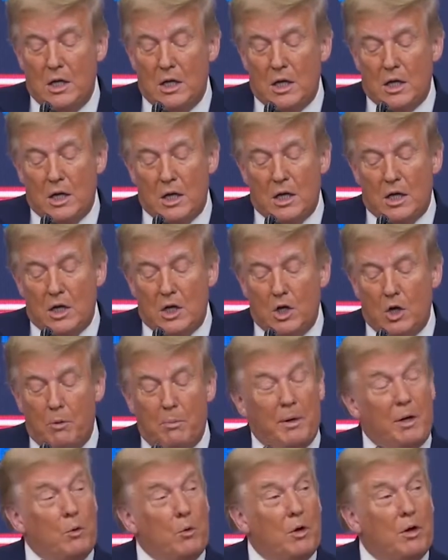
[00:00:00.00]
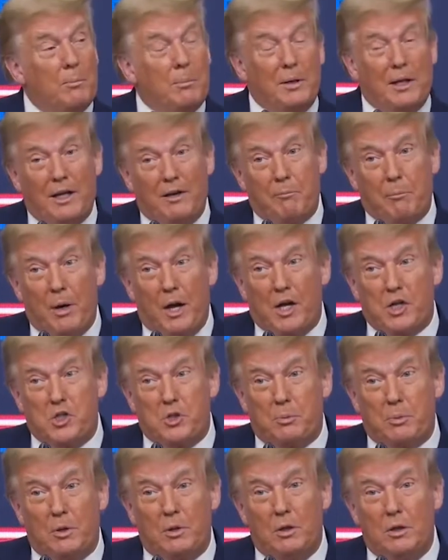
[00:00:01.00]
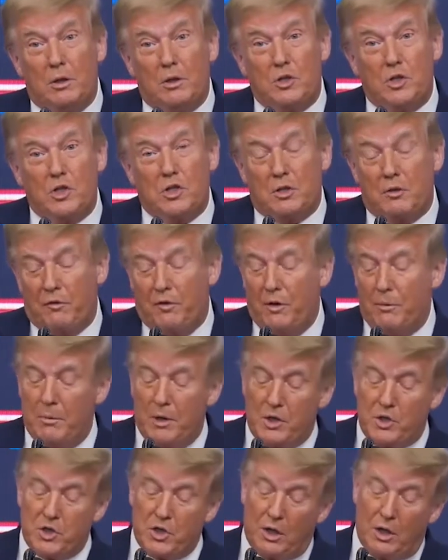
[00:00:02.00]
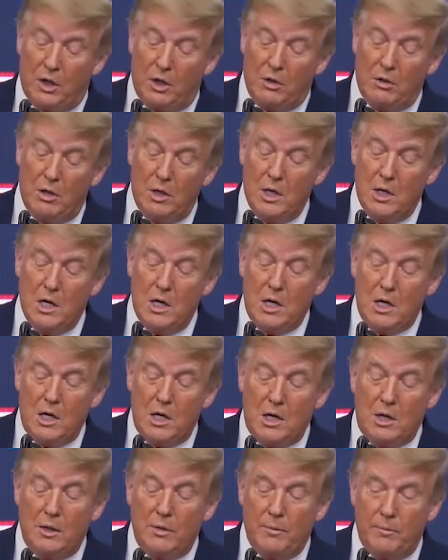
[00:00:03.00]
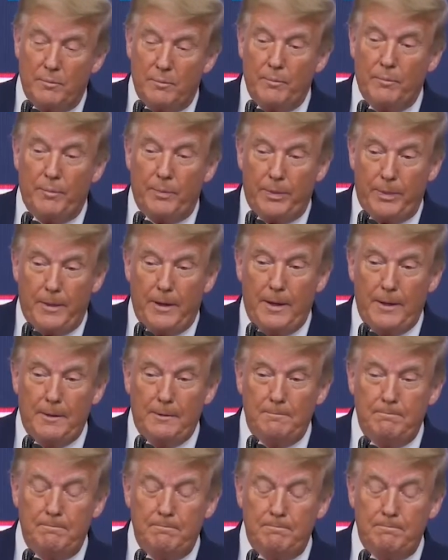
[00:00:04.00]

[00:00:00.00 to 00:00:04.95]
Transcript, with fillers: uh, nobody would have believed possible just a few months ago. Yeah,